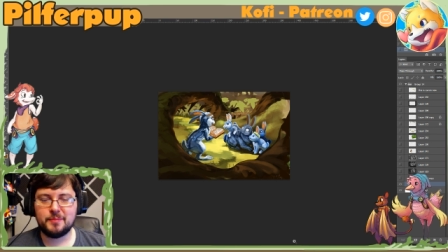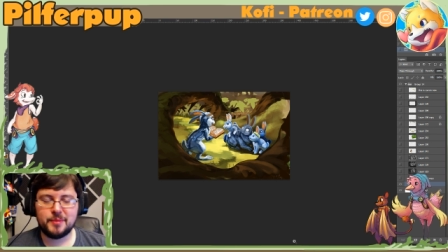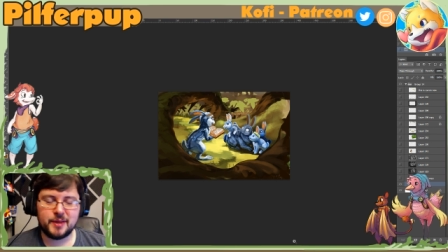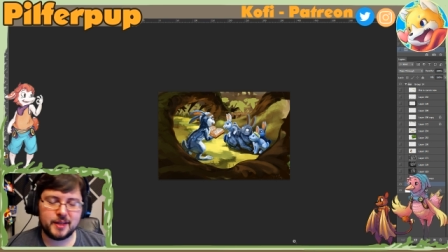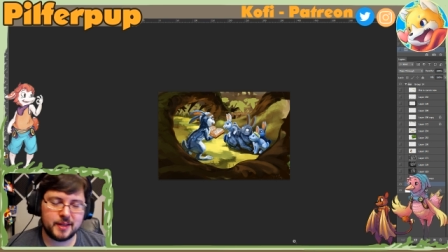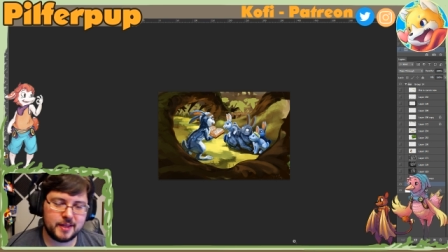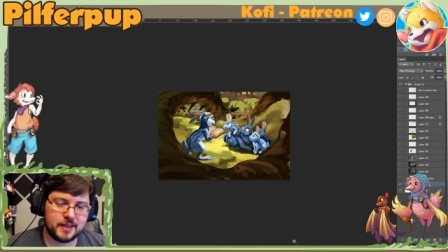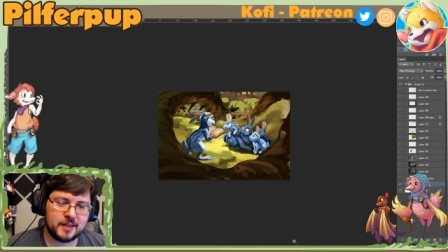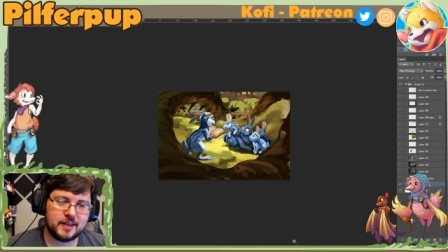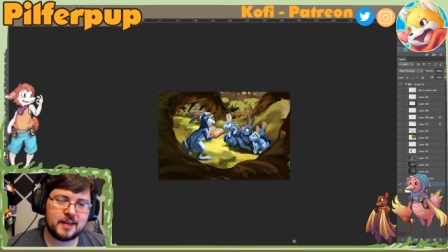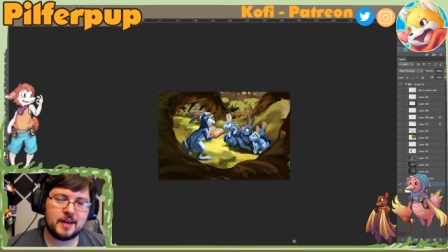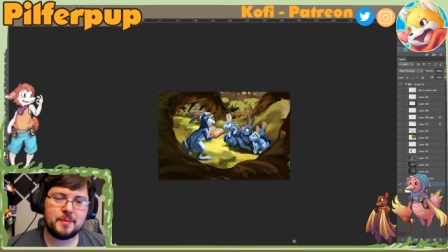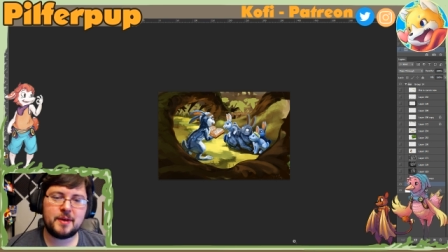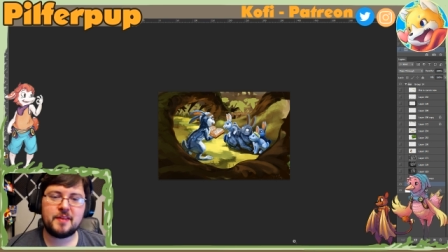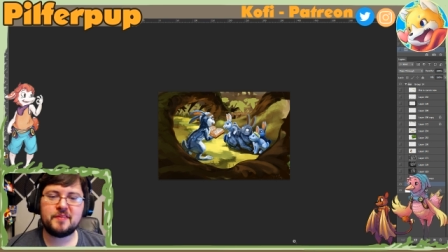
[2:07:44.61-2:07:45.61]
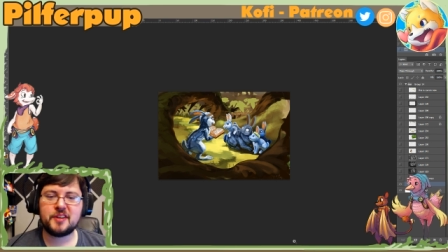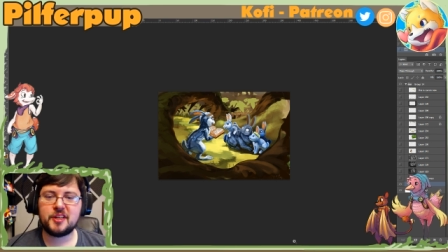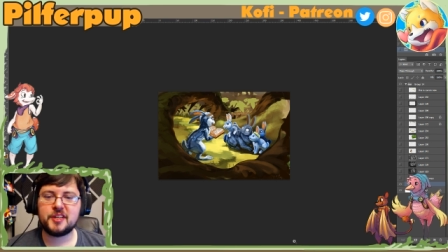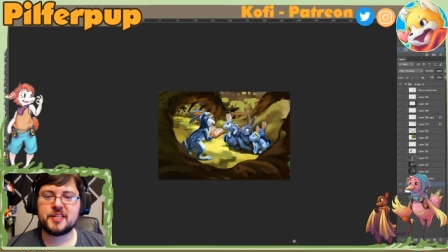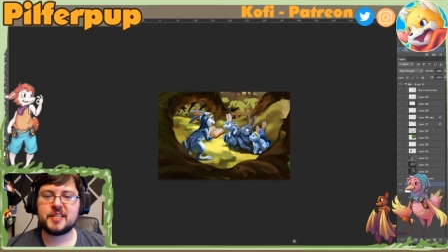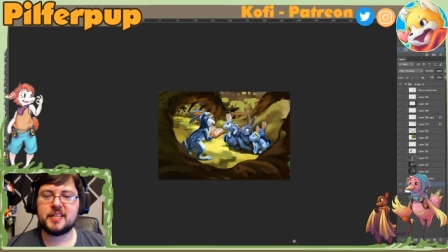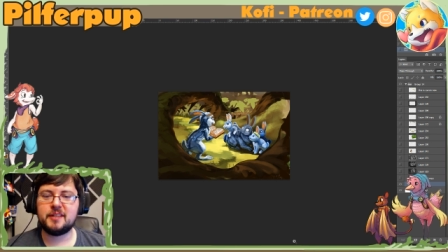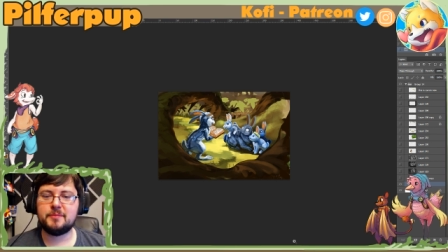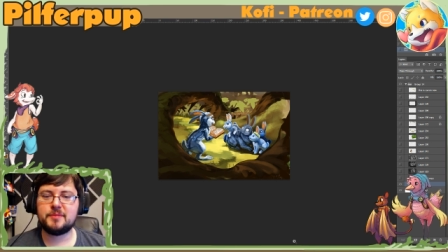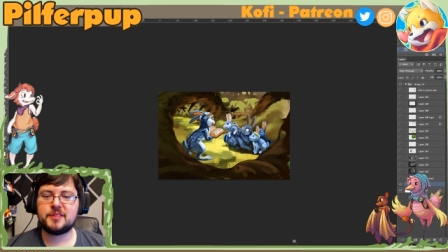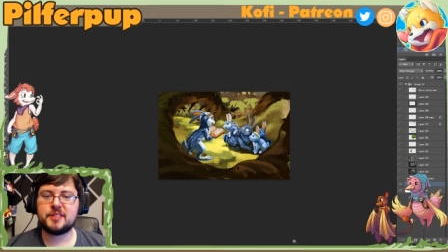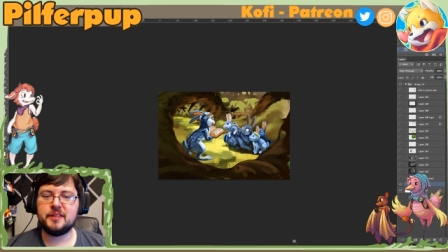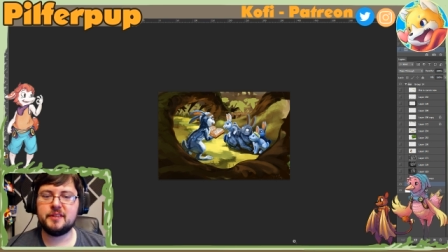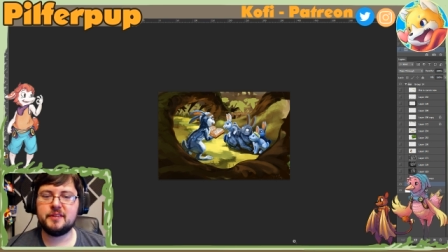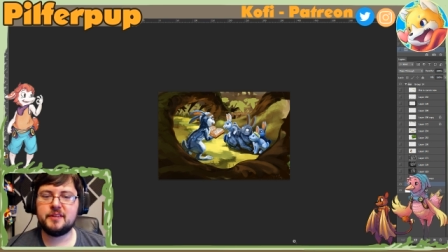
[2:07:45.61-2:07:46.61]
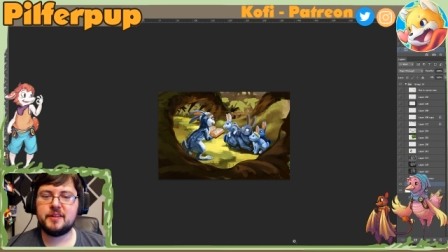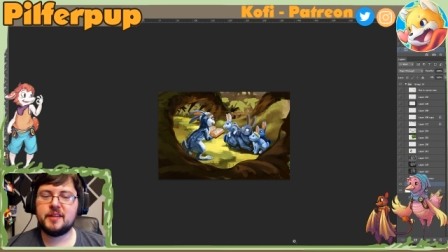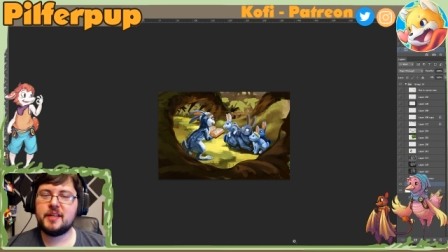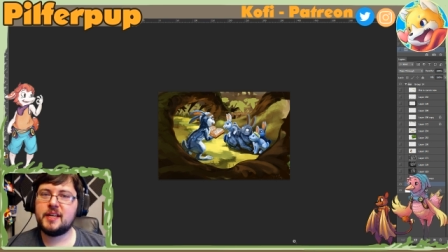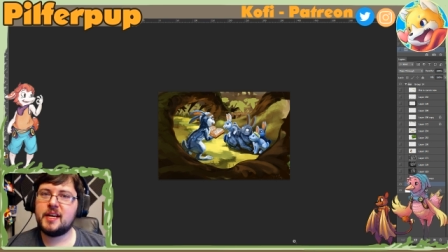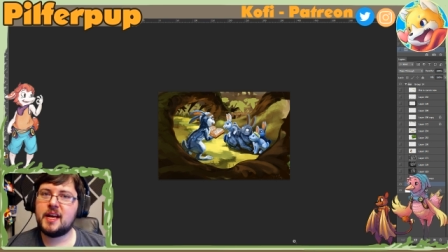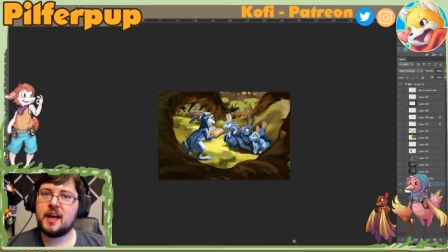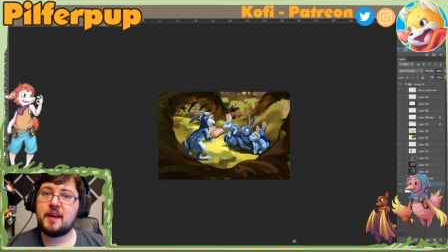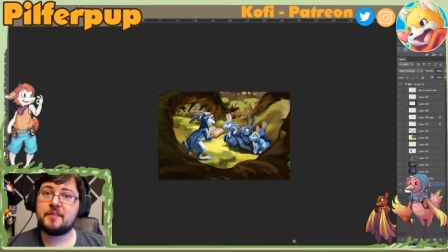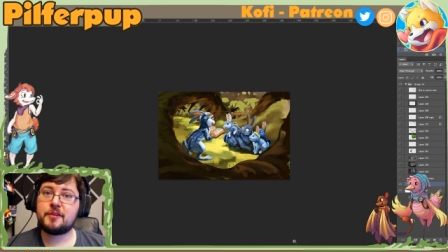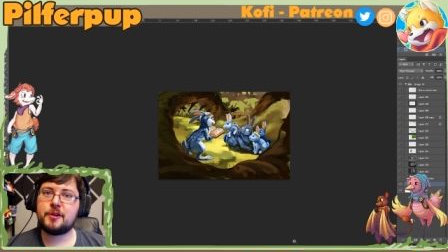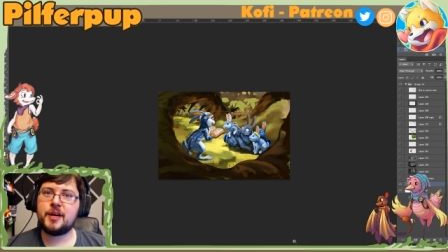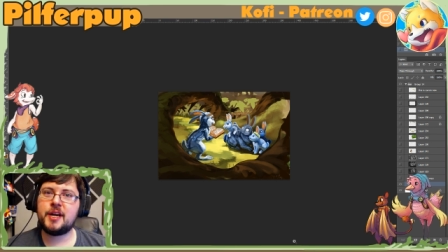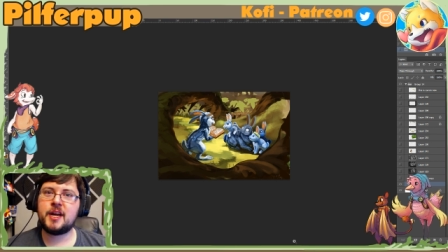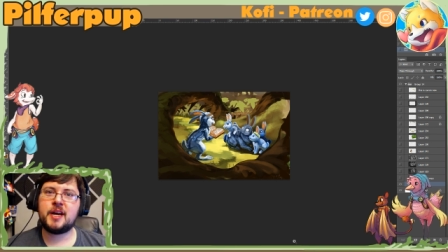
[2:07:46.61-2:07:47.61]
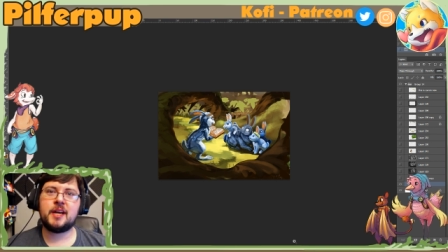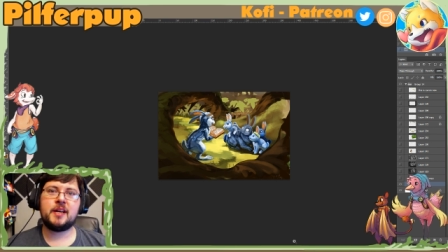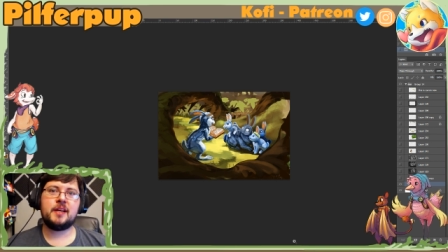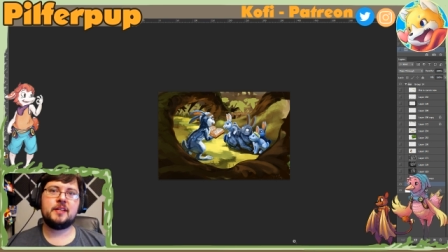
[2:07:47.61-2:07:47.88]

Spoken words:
but I'm having a good time, so have a great night.